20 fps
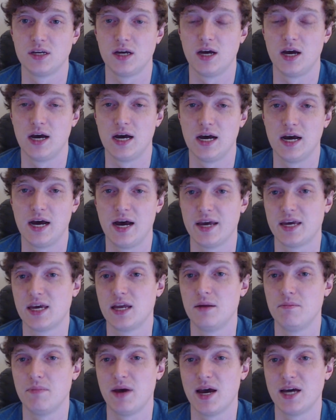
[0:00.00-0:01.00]
I can
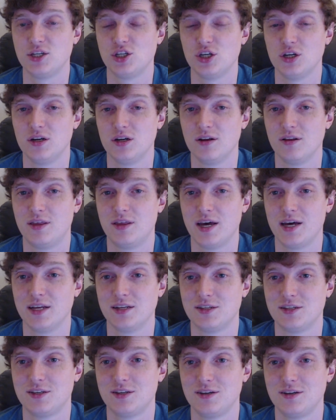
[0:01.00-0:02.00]
imagine
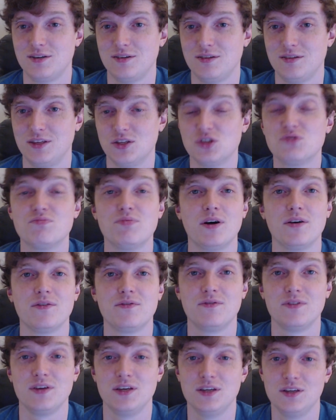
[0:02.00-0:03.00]
that this
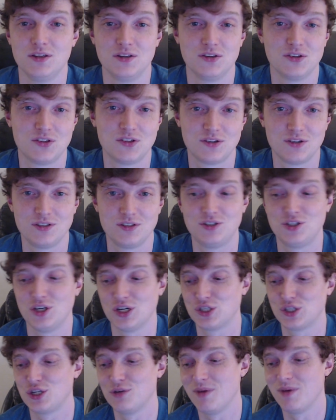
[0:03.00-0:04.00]
buff is
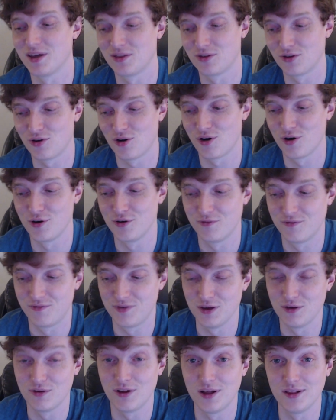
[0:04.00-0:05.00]
just to make the card
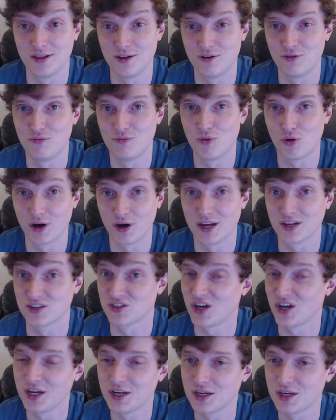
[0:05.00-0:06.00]
feel a little more
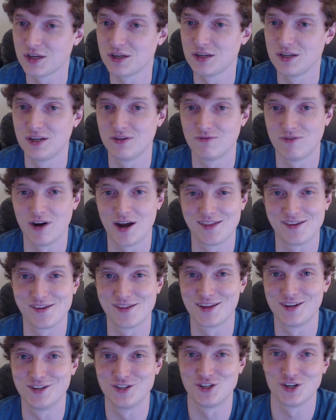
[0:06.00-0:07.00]
exciting rather
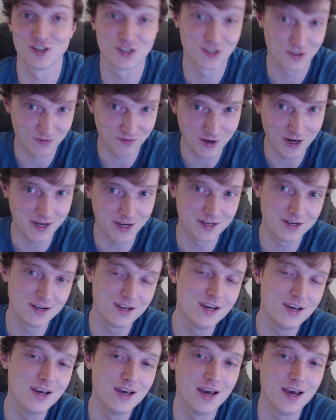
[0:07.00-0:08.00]
than just fine.
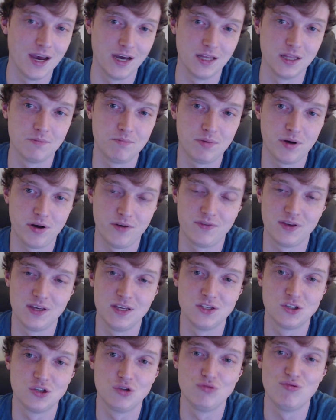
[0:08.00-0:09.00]
And the buff
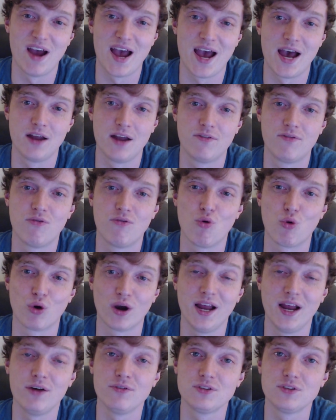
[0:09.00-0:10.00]
is to add 4
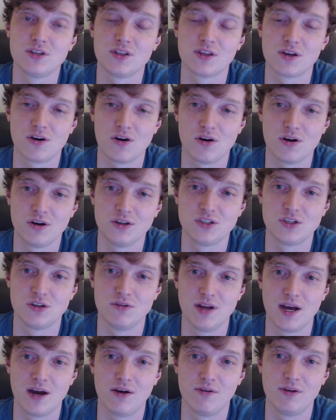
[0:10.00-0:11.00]
health to the card. So
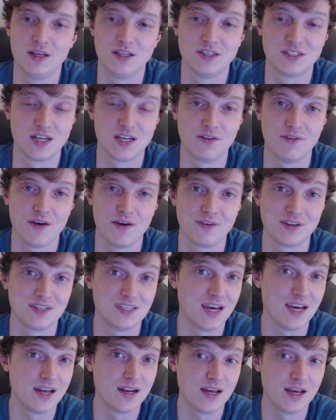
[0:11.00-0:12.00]
now instead of having
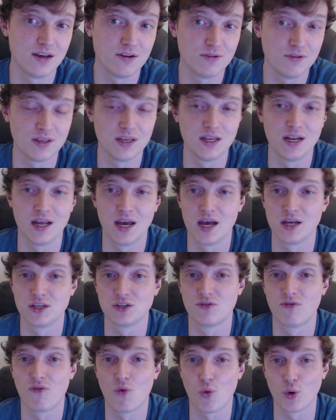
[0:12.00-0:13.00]
10 health, it has
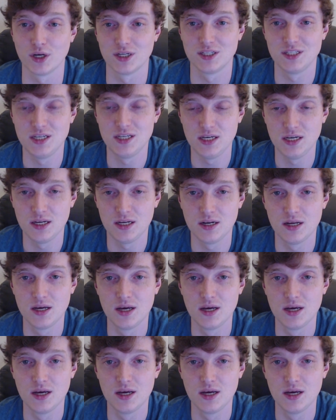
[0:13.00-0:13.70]
14.